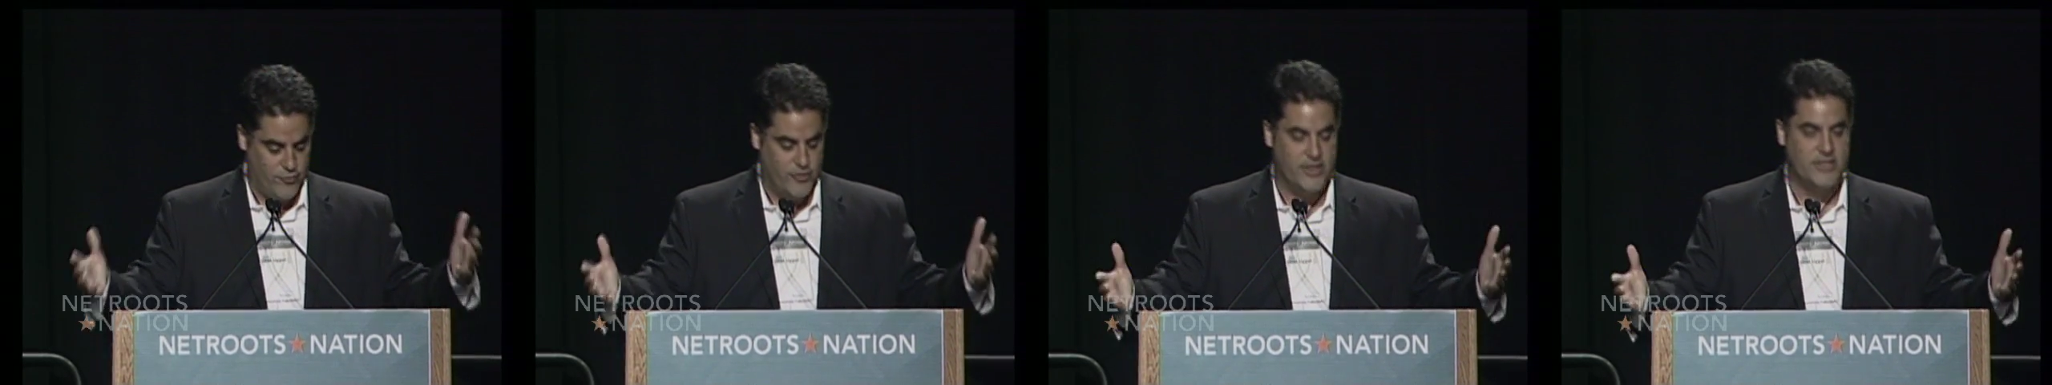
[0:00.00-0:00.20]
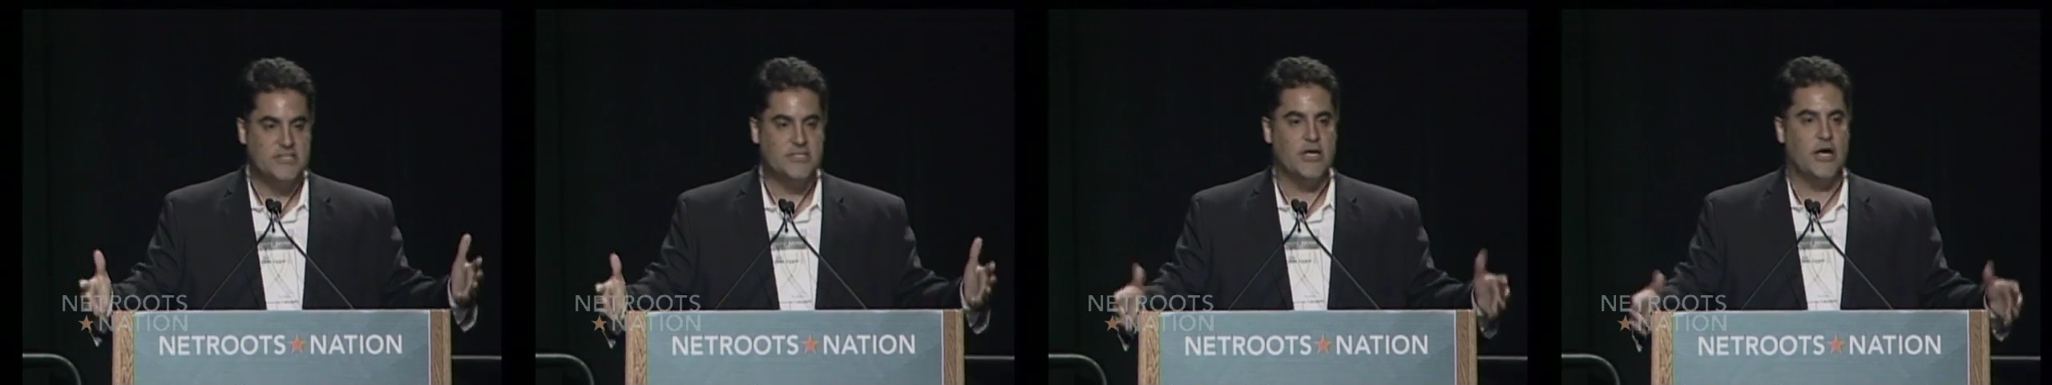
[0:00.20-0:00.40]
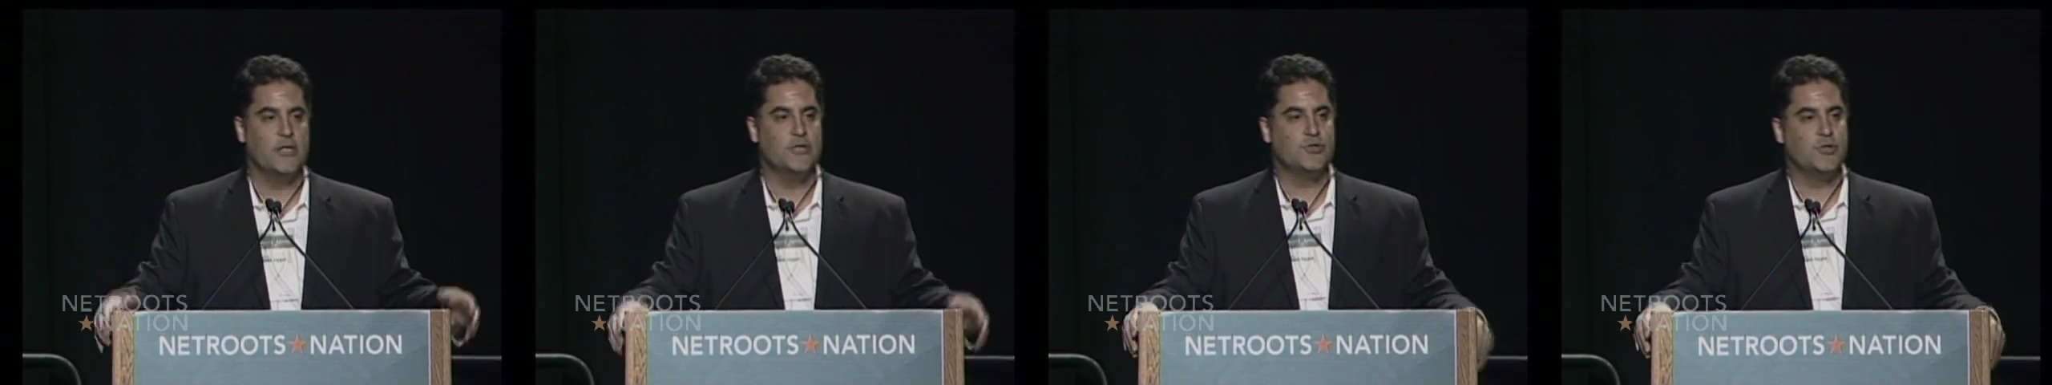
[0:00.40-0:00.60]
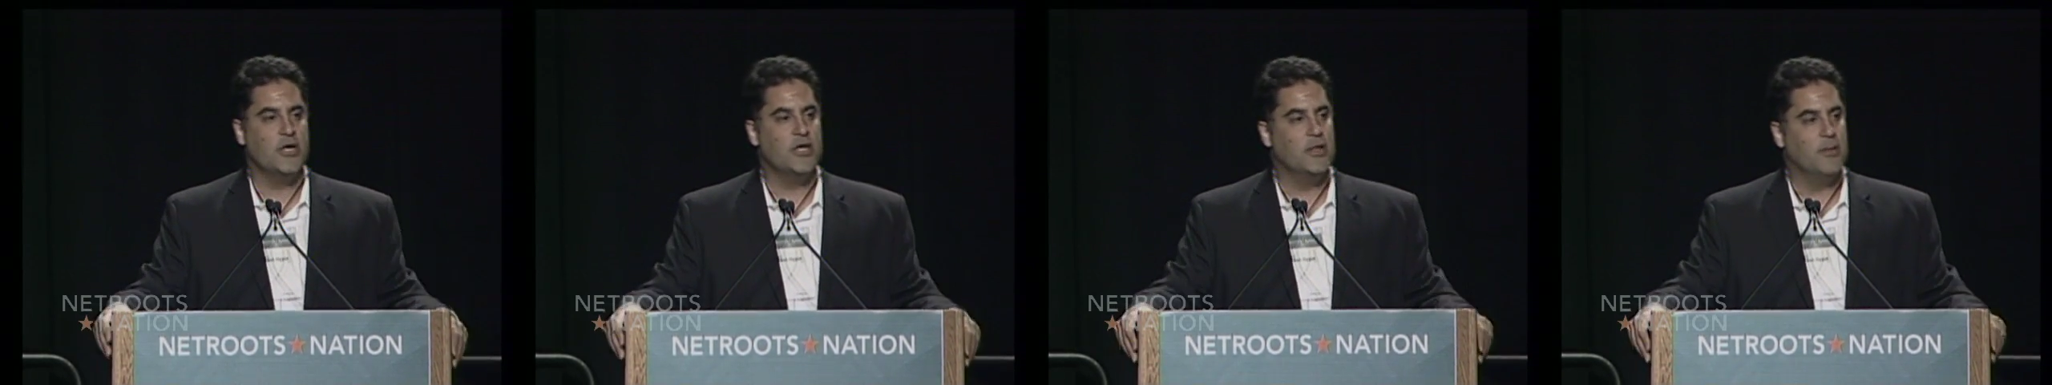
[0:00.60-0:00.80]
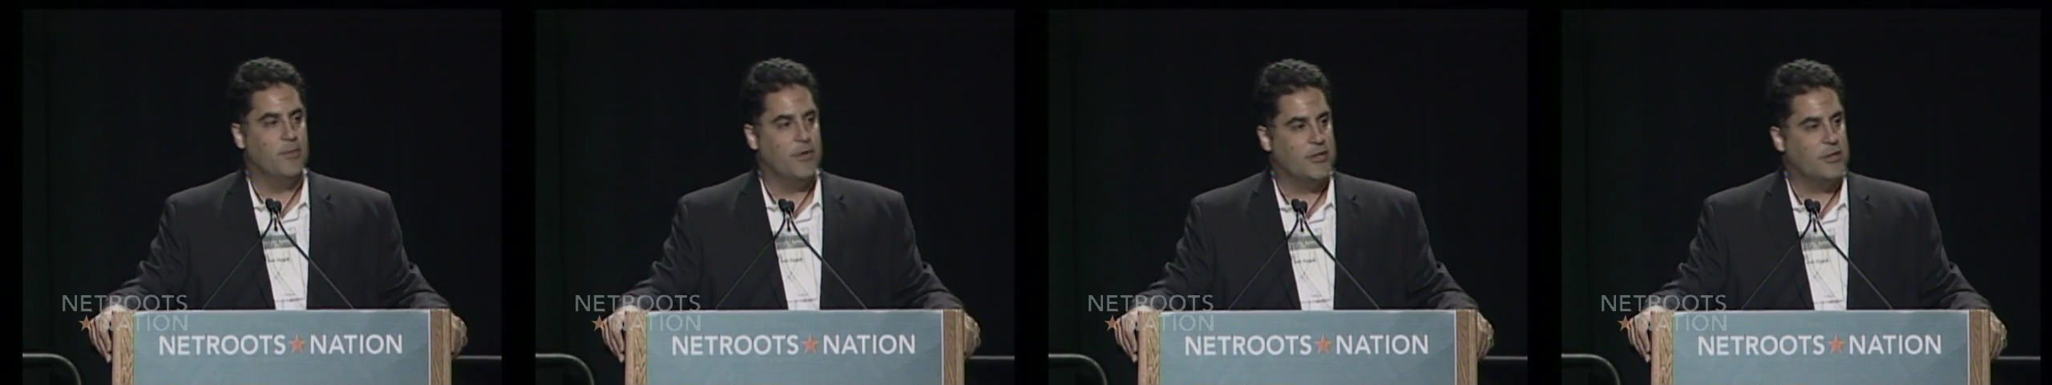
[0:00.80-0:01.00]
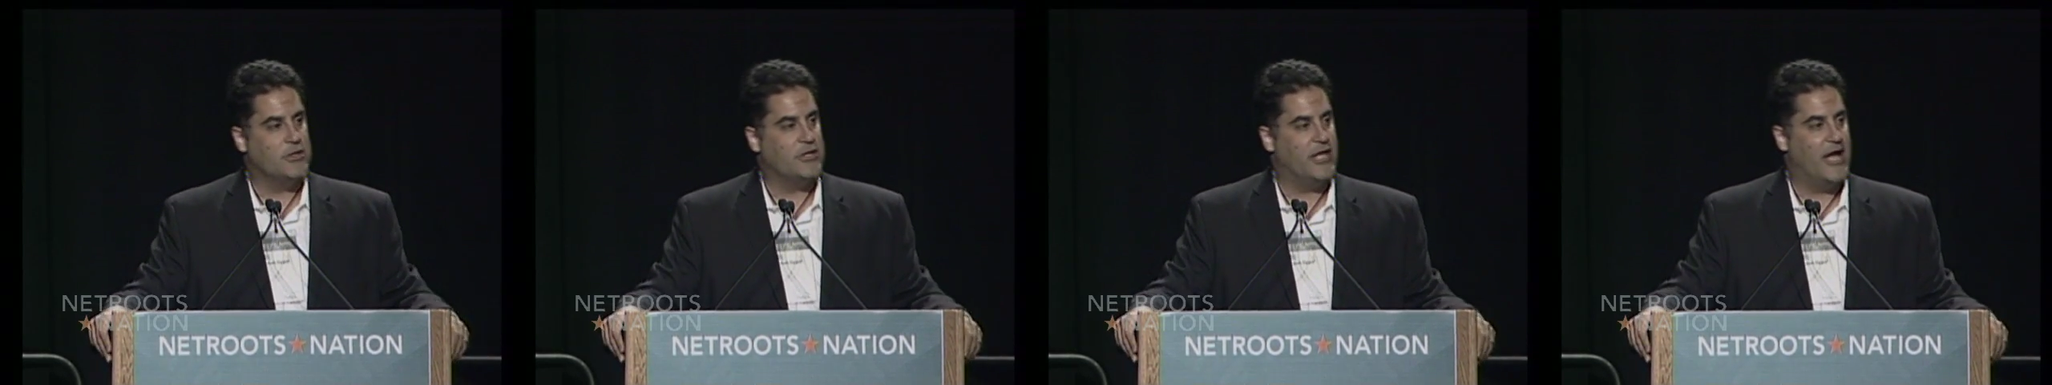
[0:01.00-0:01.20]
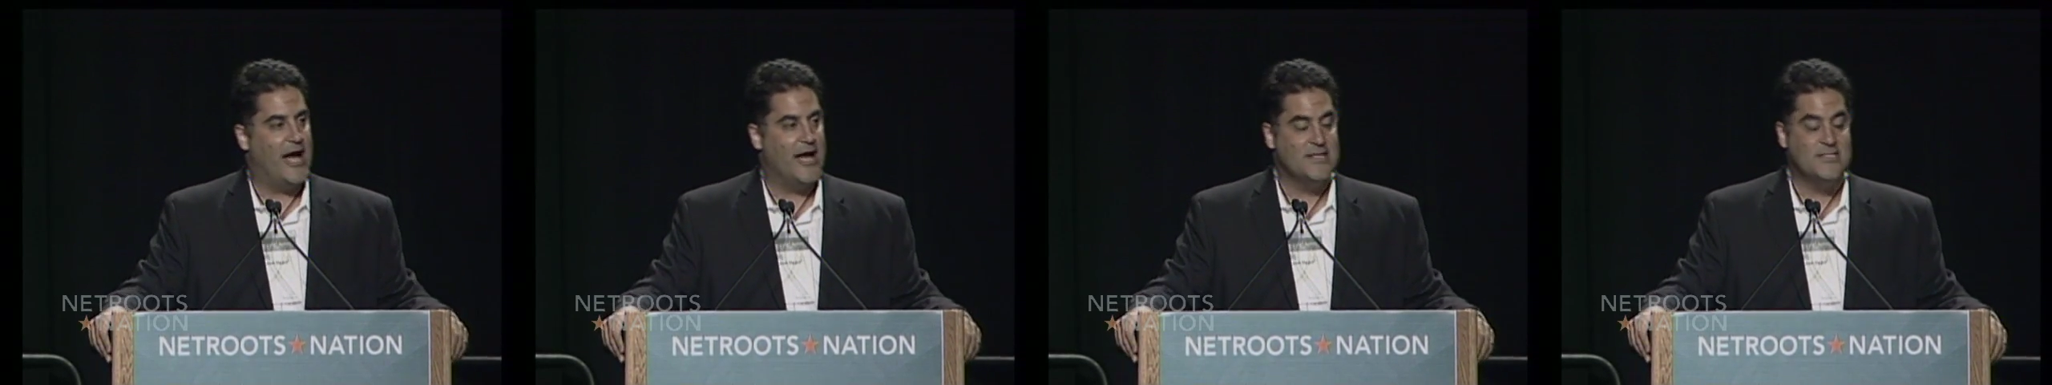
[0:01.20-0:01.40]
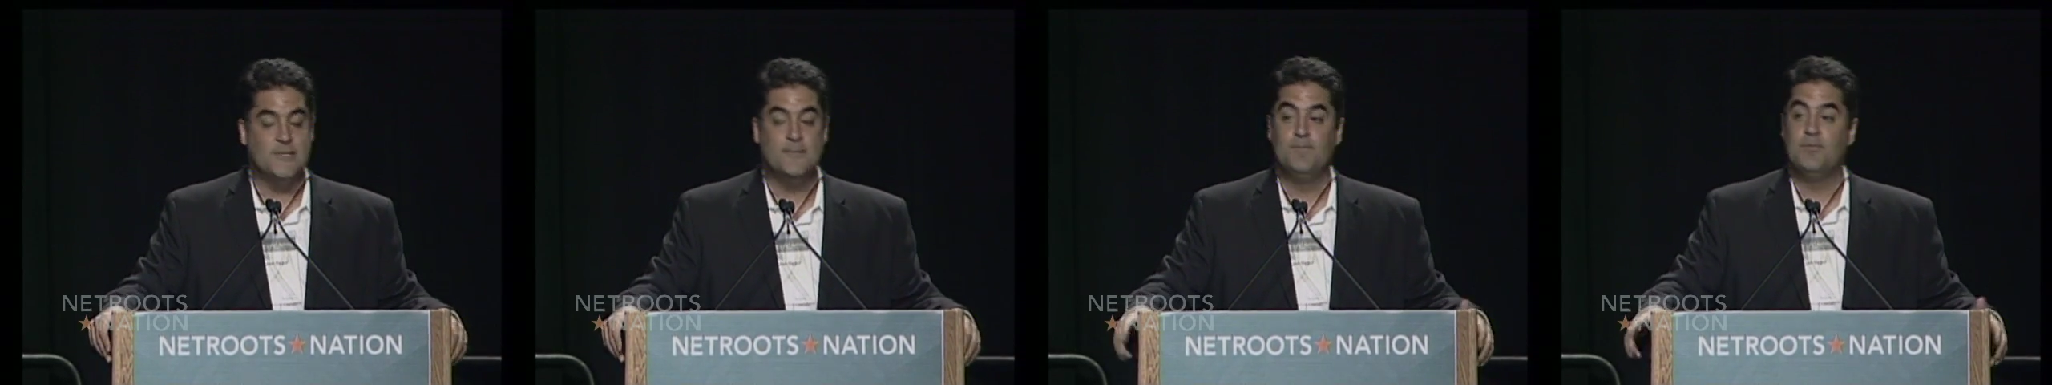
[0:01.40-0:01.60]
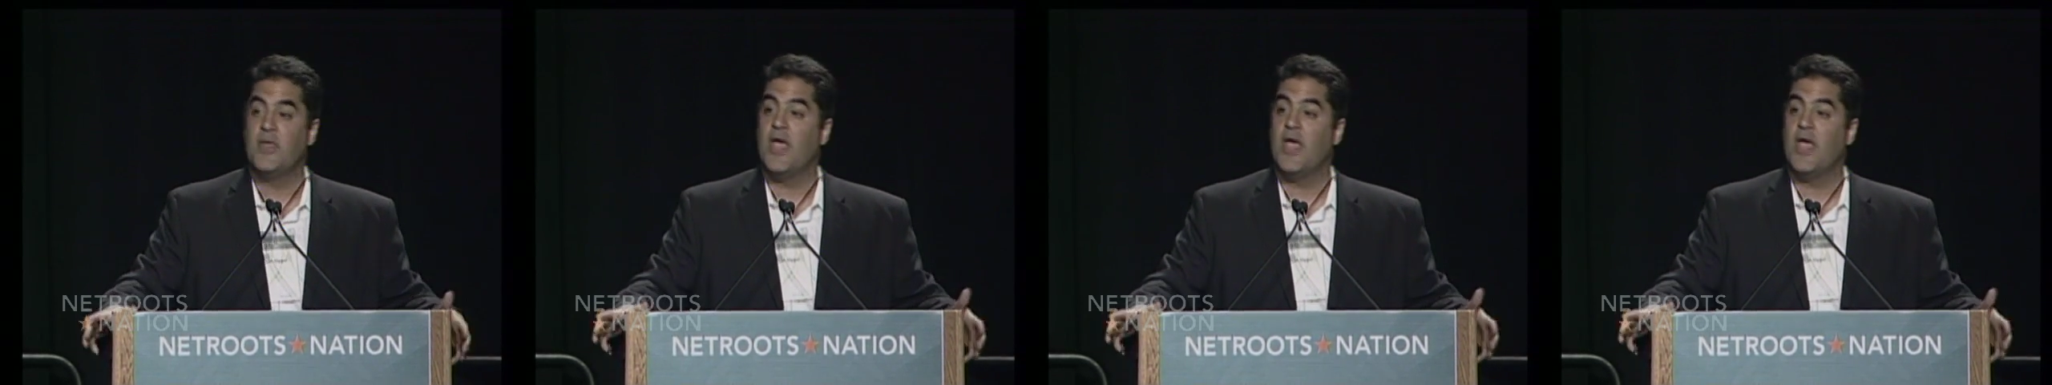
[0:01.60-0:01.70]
this country and the middle class.